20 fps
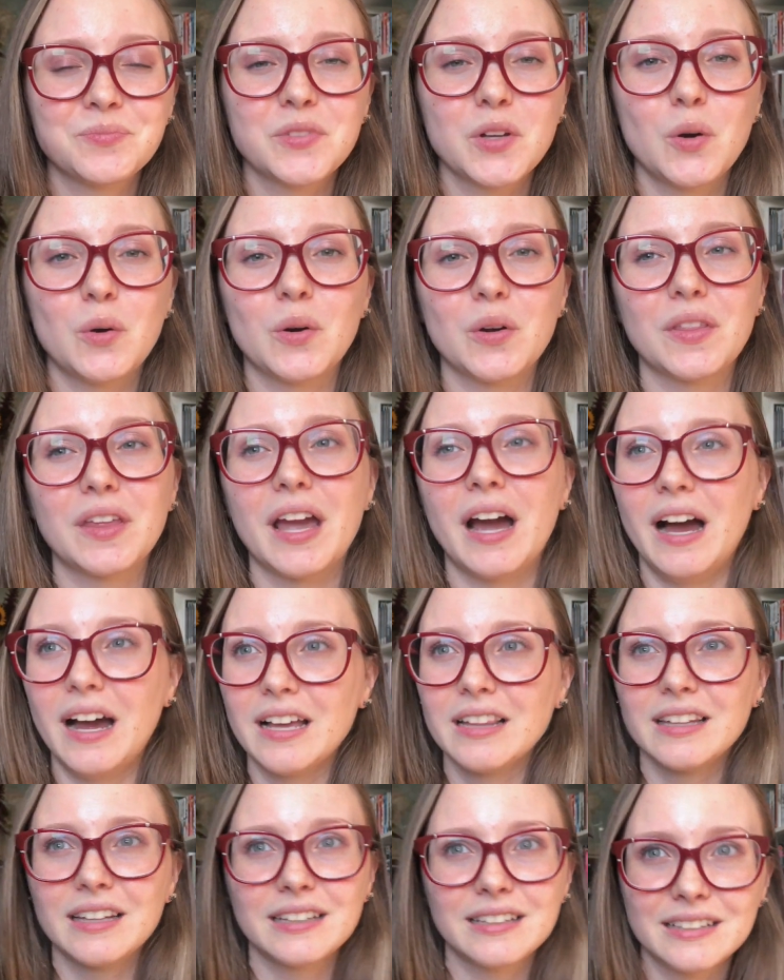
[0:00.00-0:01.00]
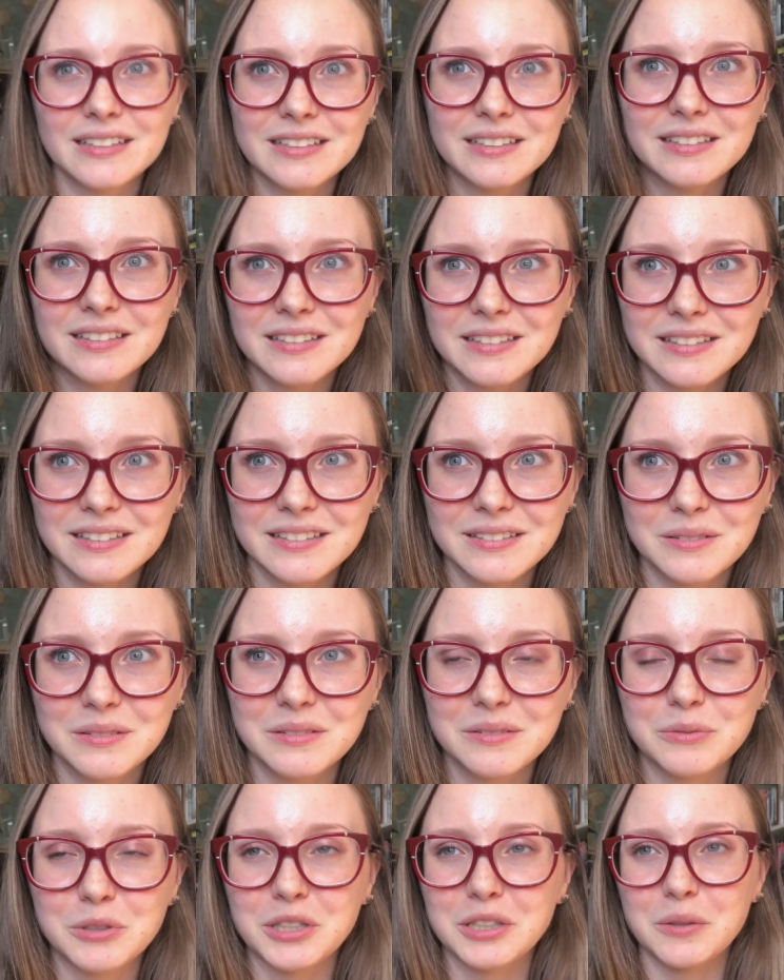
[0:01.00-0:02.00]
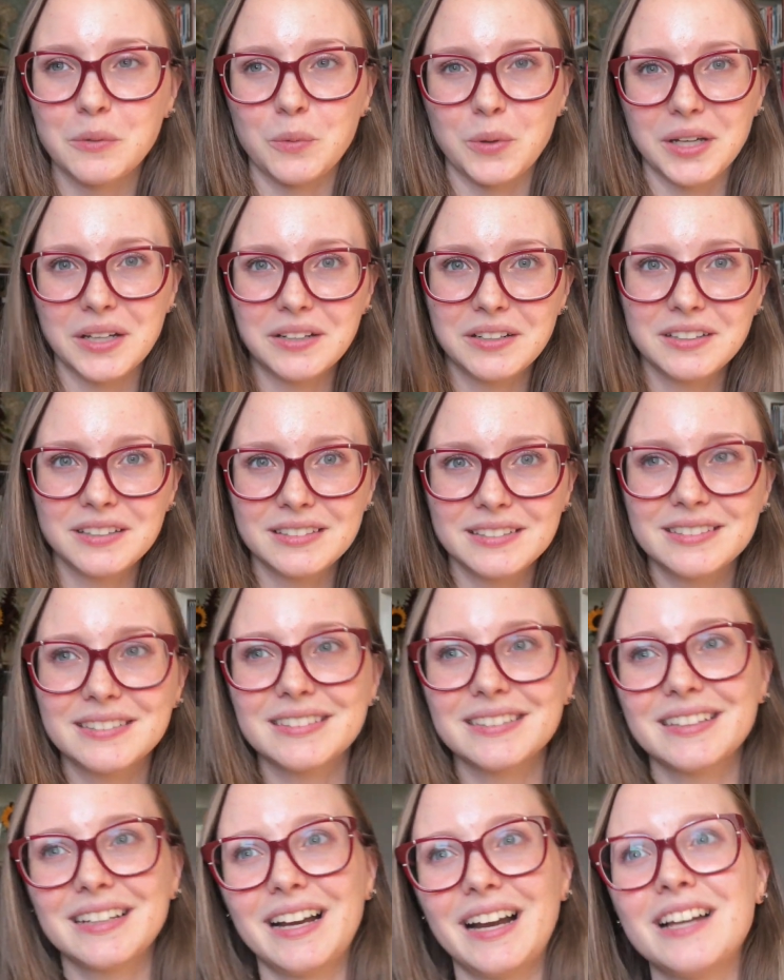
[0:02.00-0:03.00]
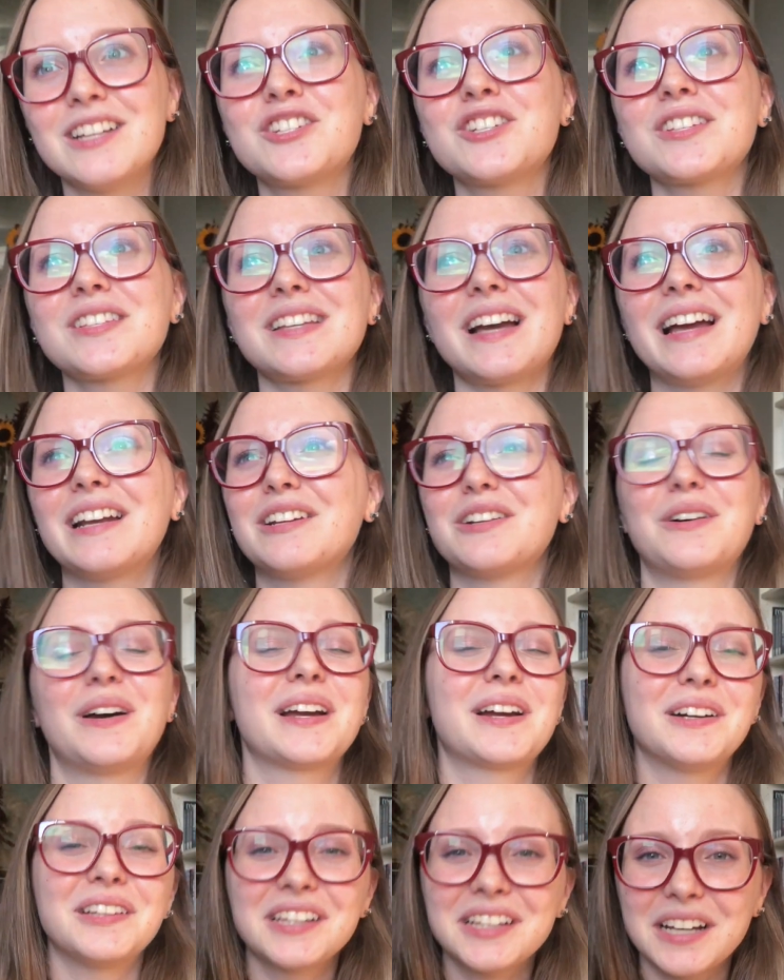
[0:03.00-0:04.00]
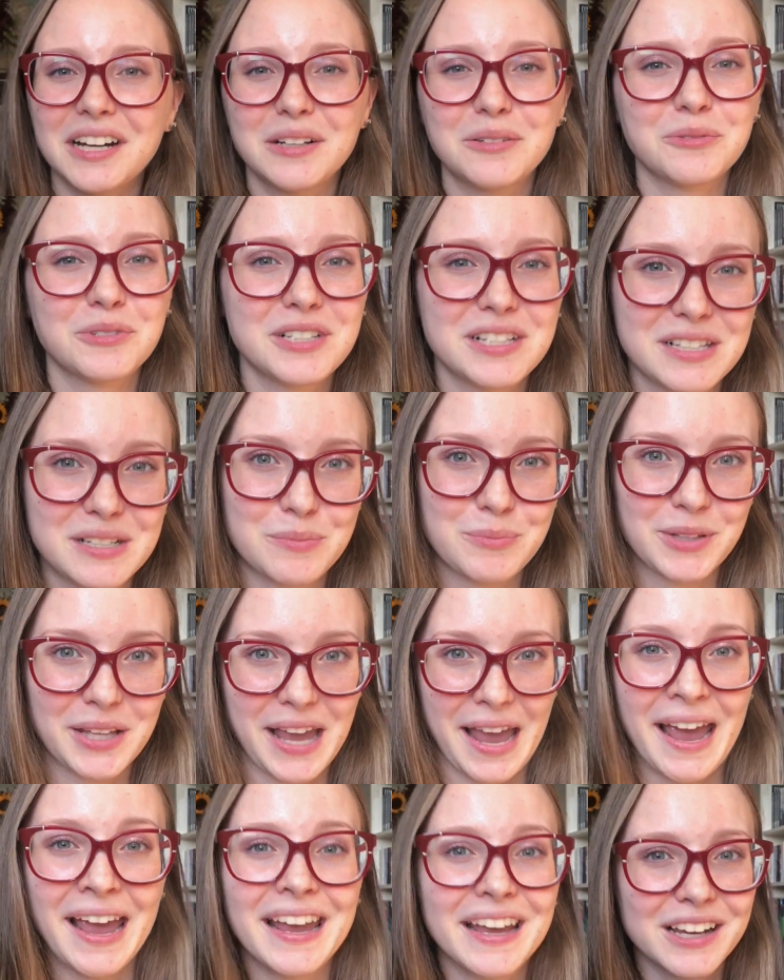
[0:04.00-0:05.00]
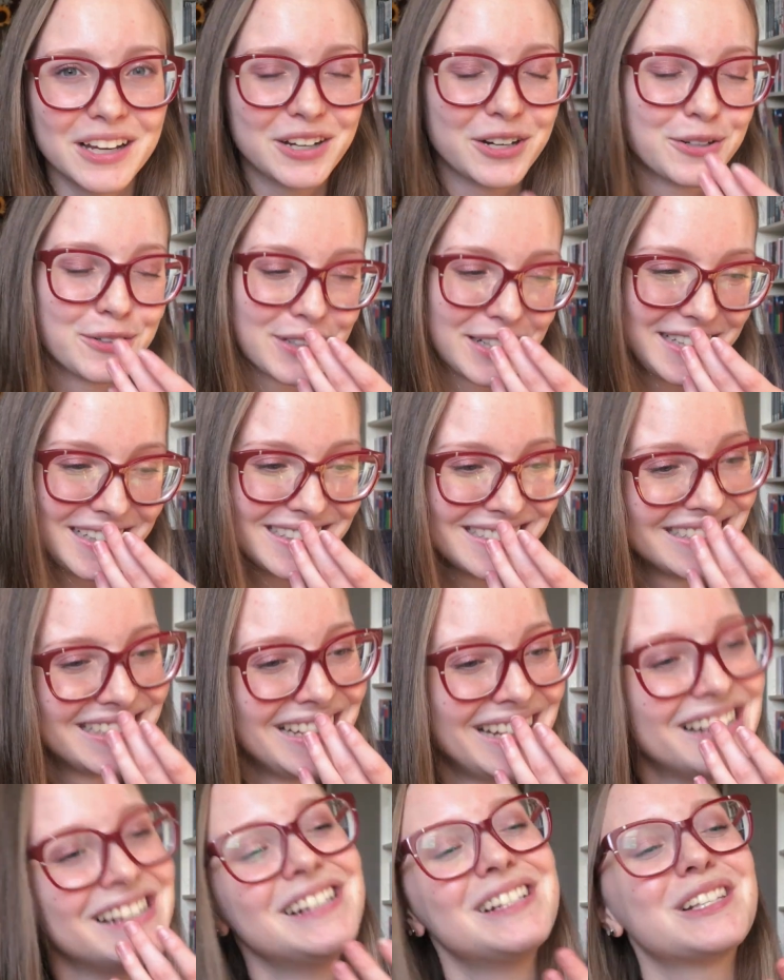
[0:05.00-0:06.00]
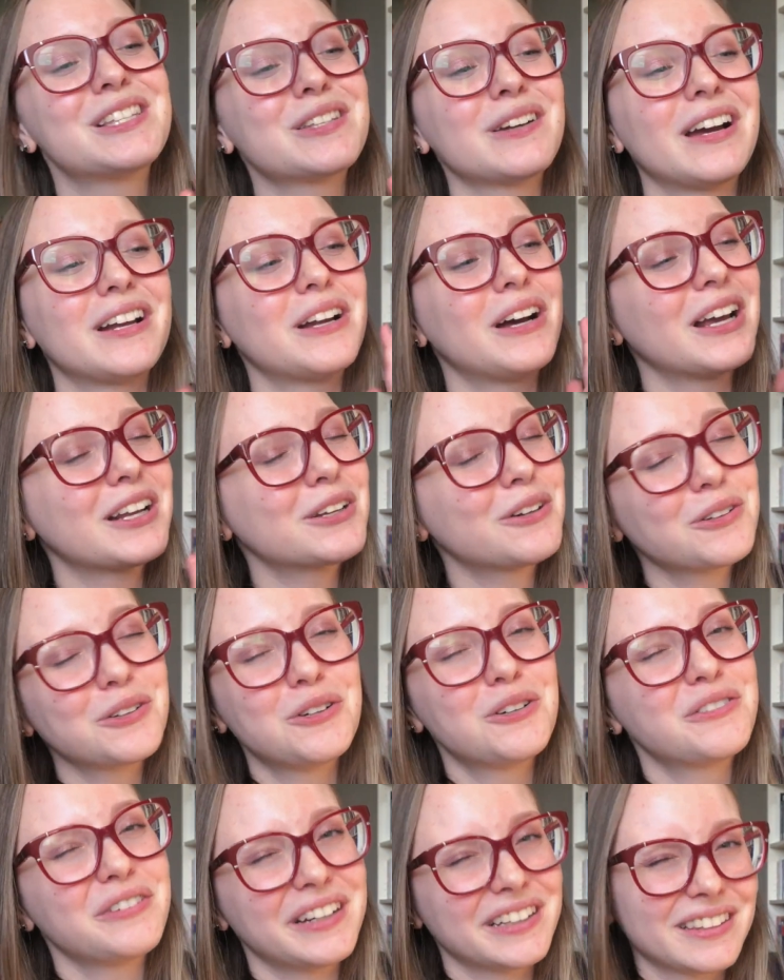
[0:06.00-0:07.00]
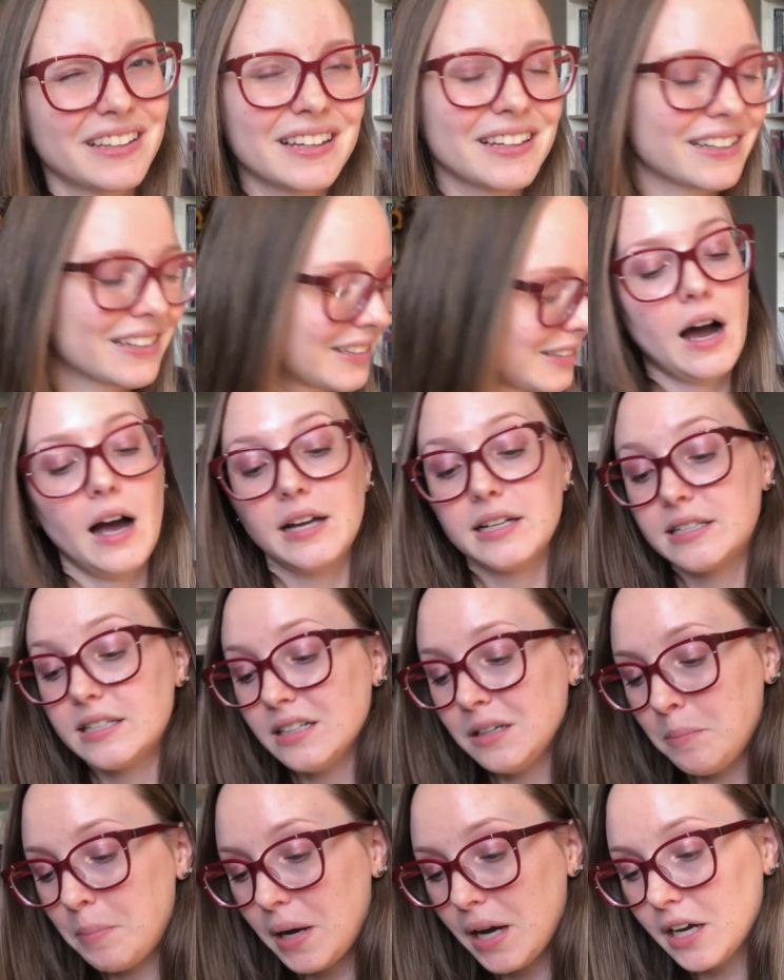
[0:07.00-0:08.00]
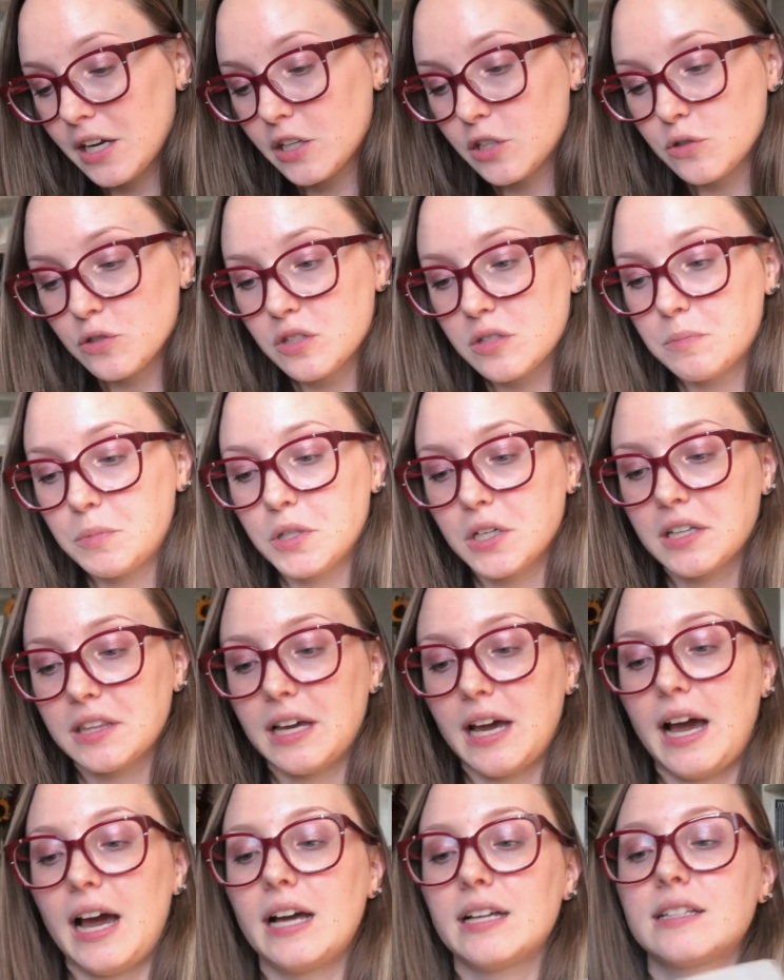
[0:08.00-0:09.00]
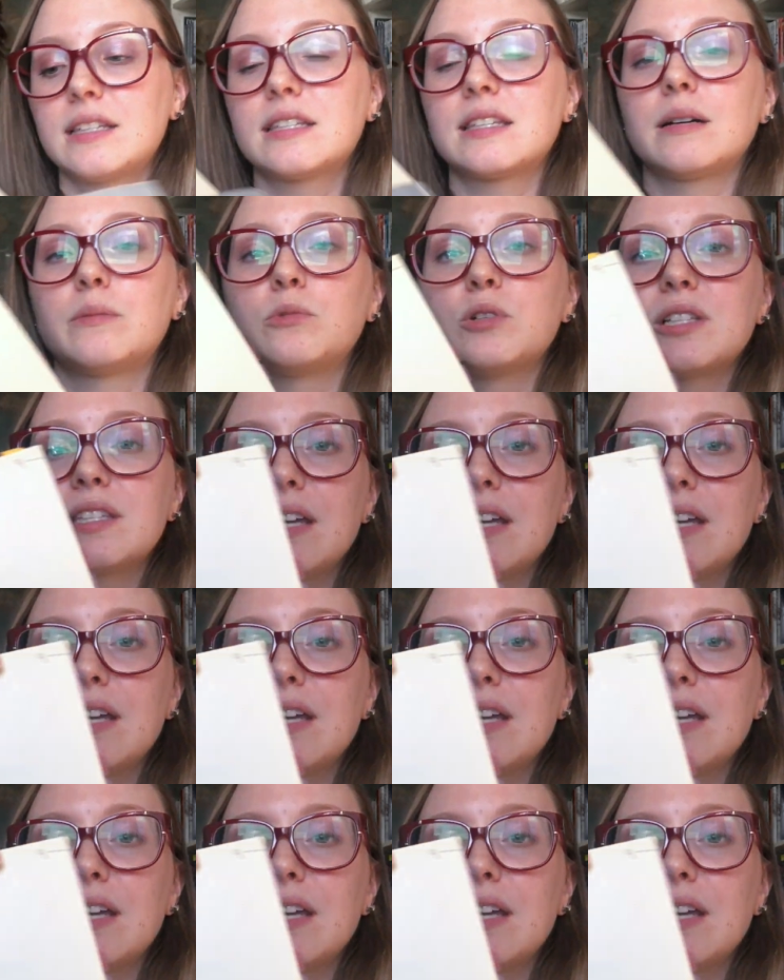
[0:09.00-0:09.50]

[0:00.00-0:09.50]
or they highlighted really weird, I don't know, I got like unreasonably angry. So I don't know if I'd like it. I did buy a used book that had someone's